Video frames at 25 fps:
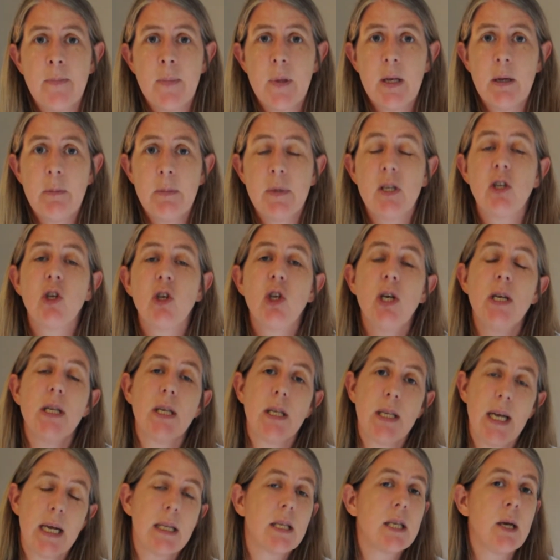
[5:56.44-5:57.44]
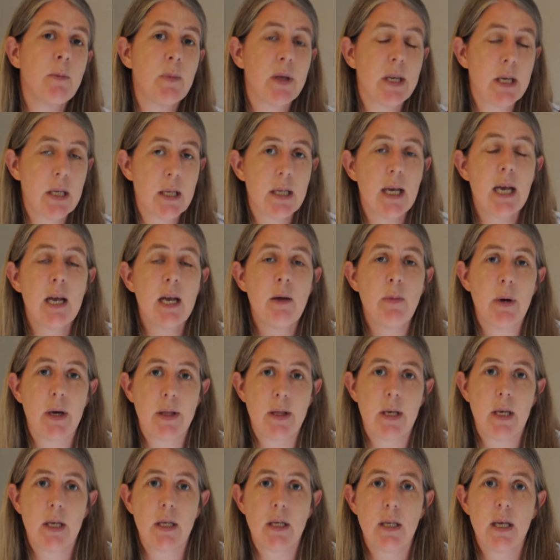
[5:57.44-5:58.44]
I mean, Jesus had something to say
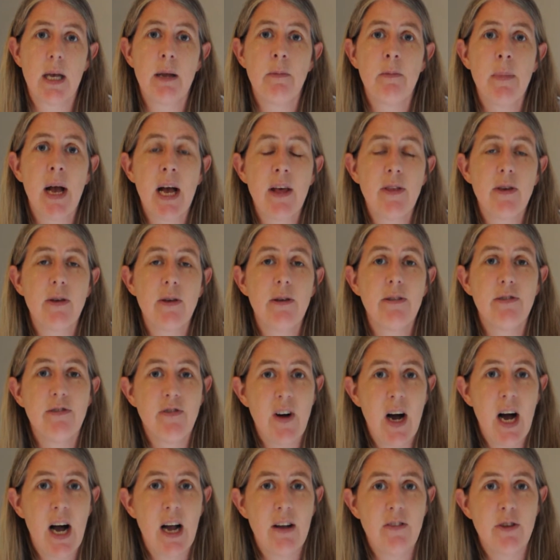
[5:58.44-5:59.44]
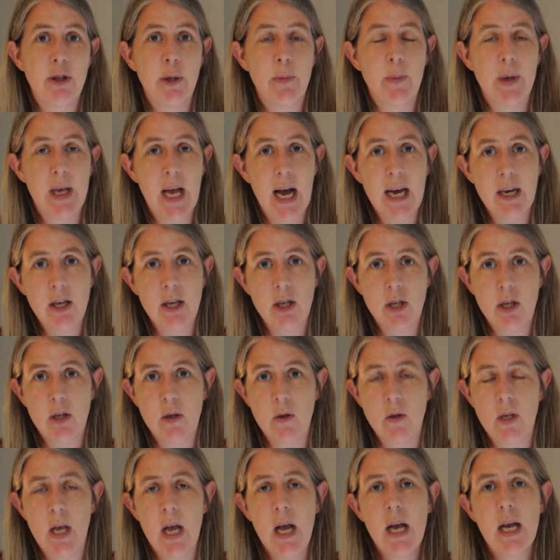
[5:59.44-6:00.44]
about this. In Matthew 5, in the
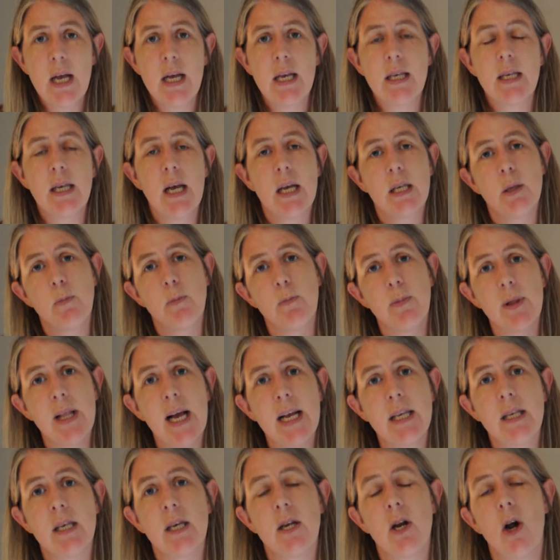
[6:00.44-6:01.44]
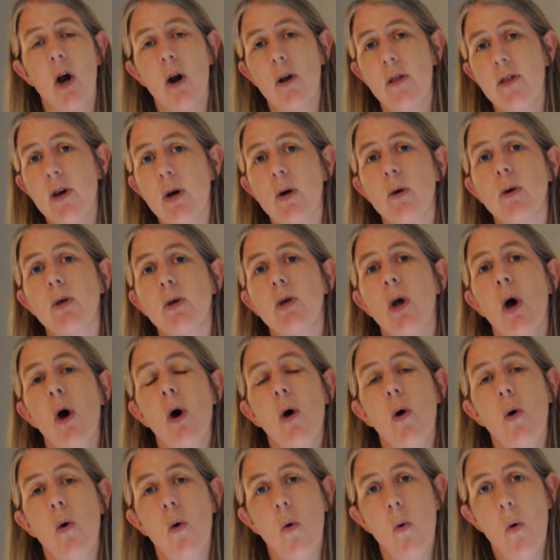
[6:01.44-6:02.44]
Beatitudes, he says, blessed are those
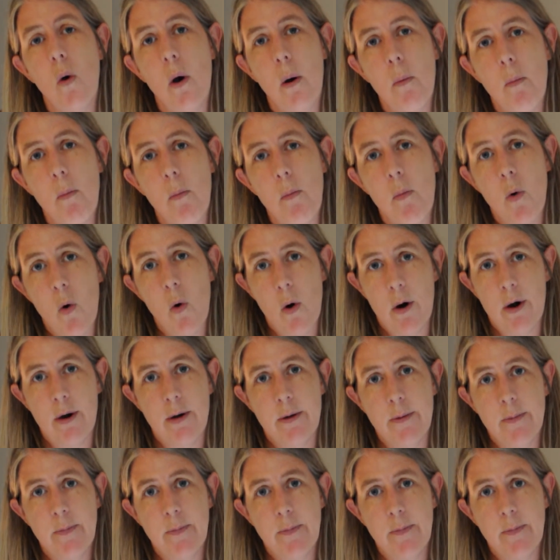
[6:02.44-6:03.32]
who mourn.